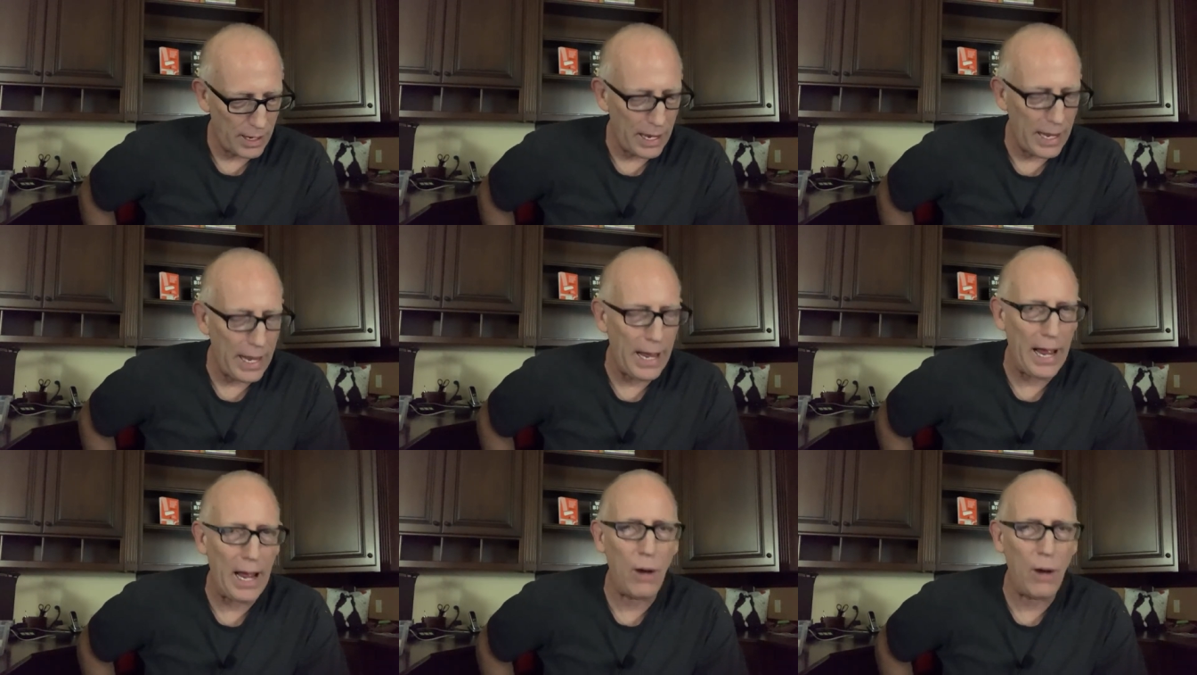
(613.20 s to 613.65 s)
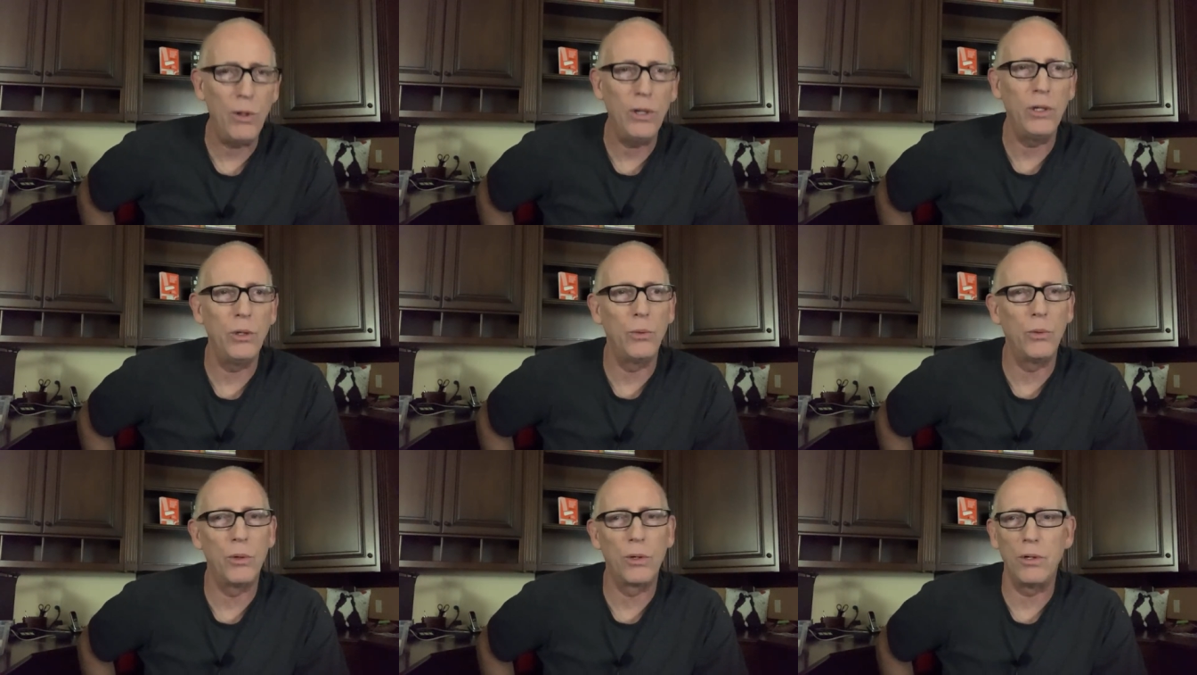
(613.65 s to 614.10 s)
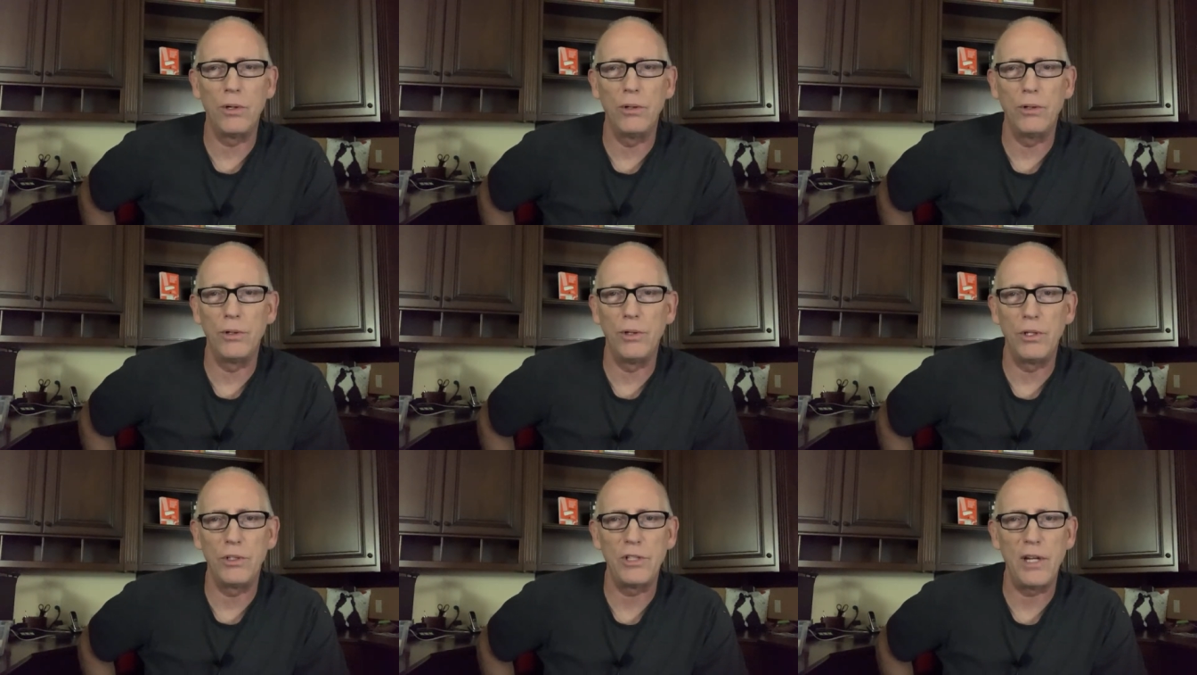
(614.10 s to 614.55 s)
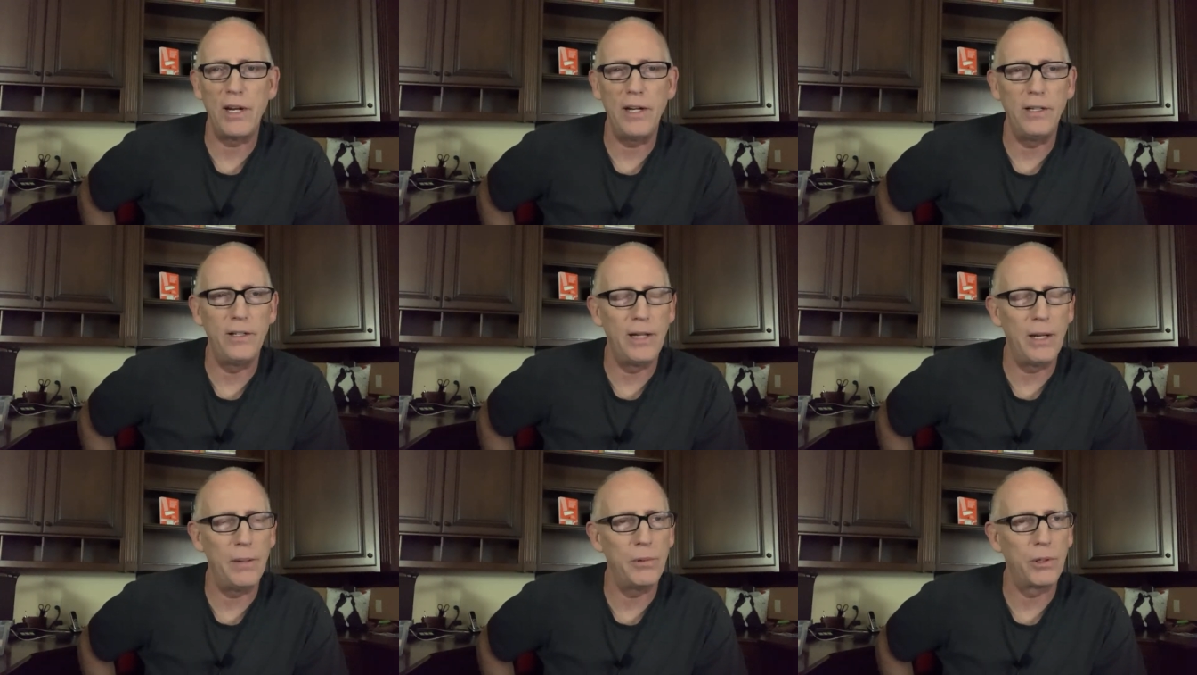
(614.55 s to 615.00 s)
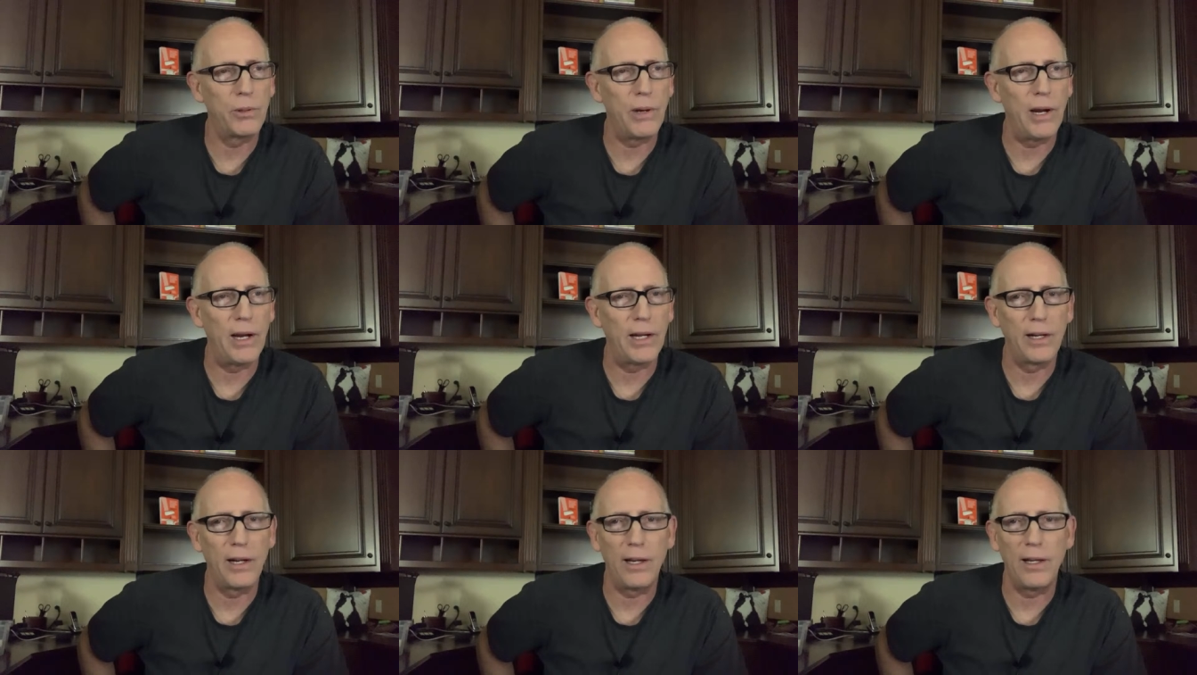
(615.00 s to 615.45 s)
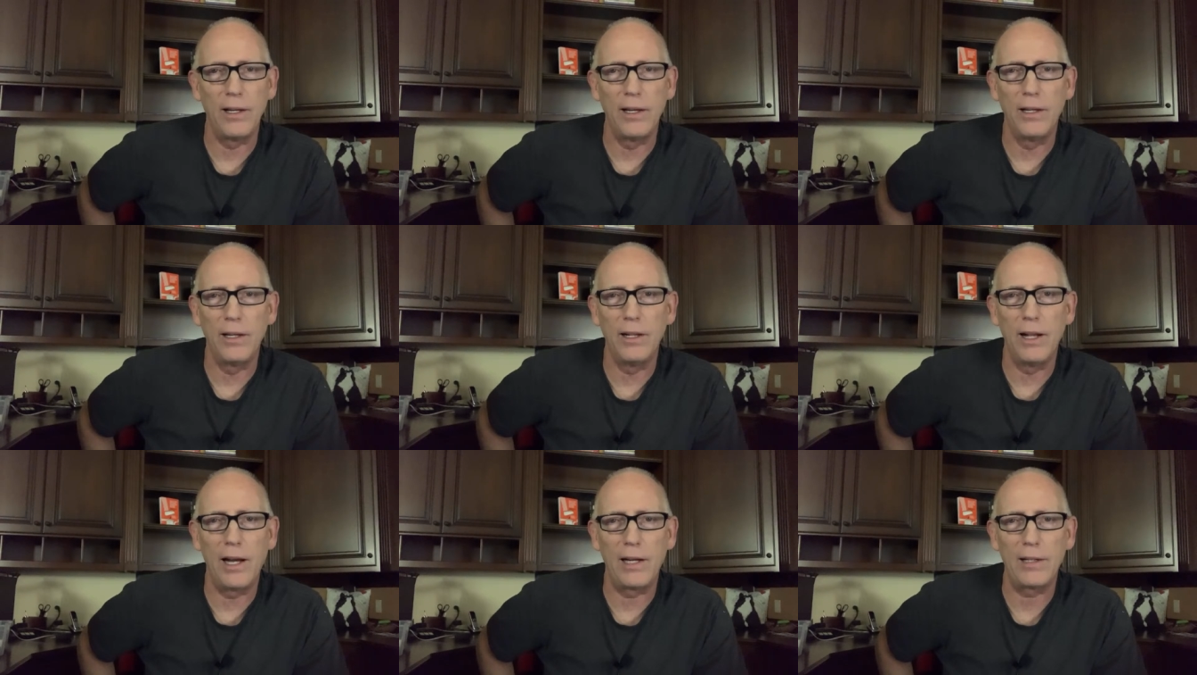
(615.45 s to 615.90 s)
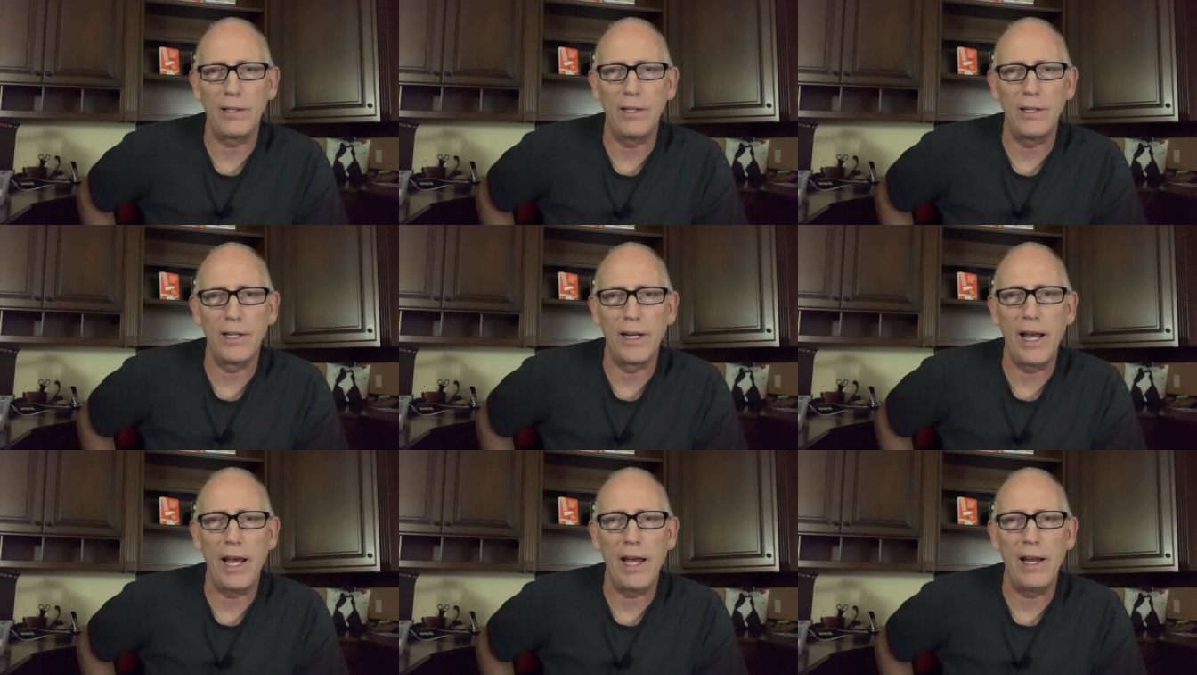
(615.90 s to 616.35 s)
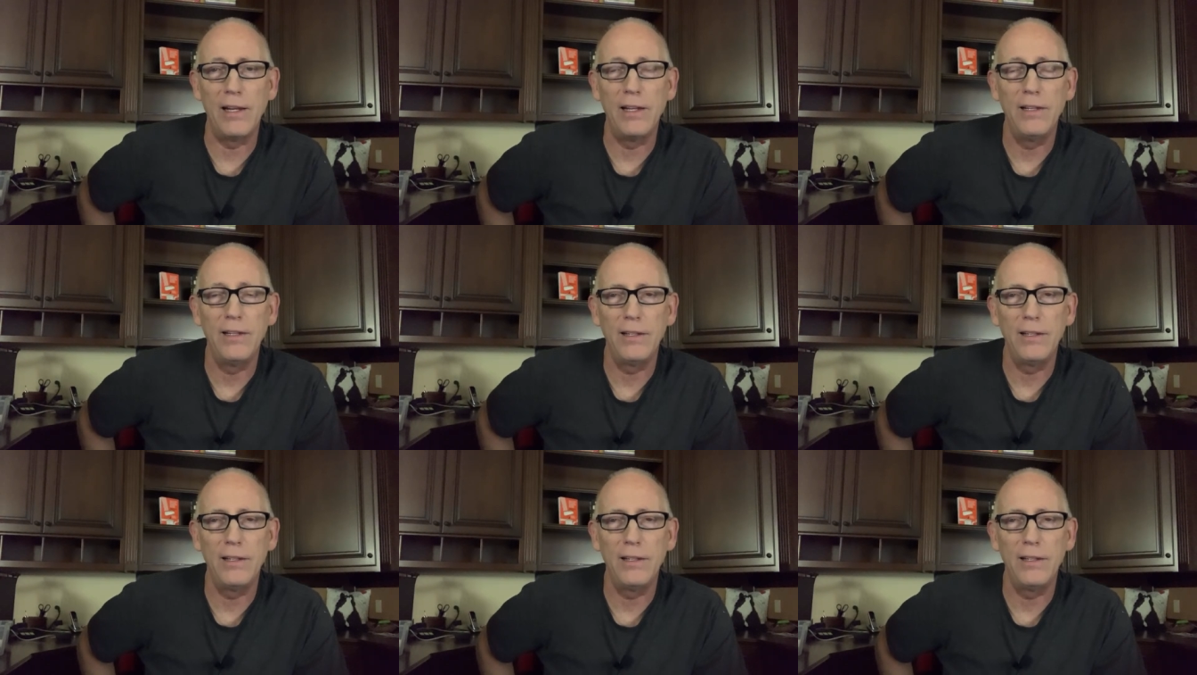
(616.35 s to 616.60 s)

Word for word: How in the world does any Democrat get elected again?